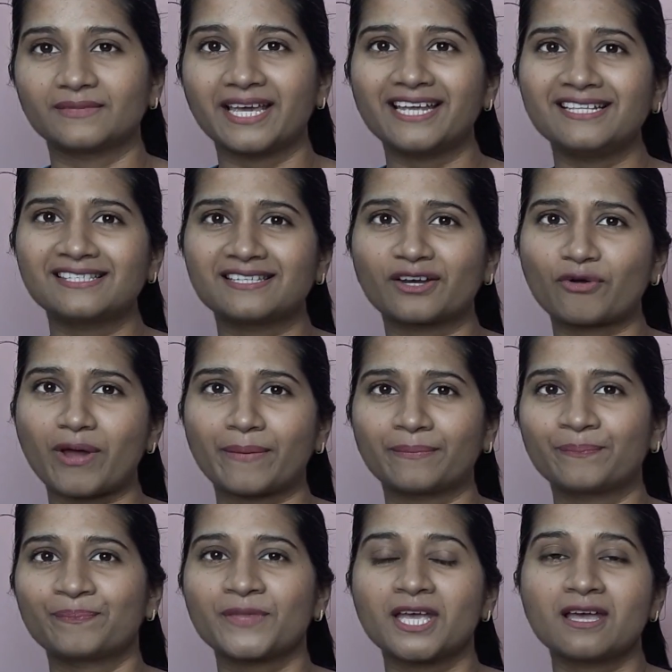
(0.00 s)
Instagram.
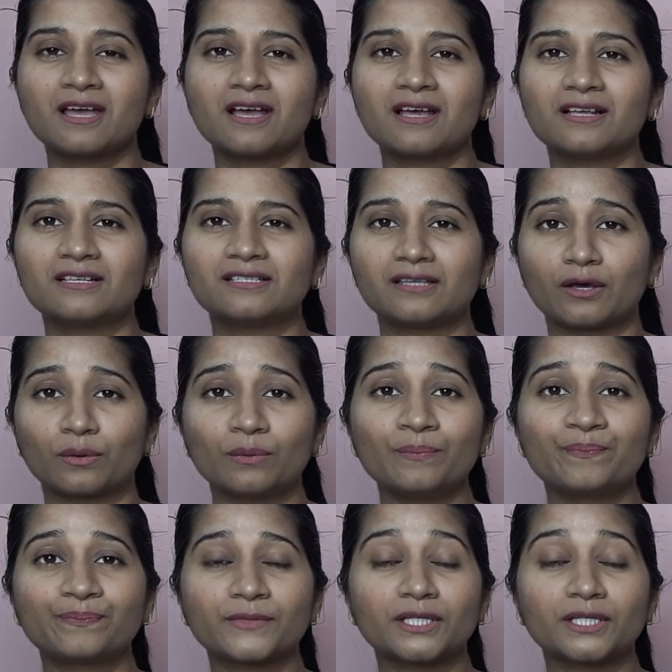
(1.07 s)
So,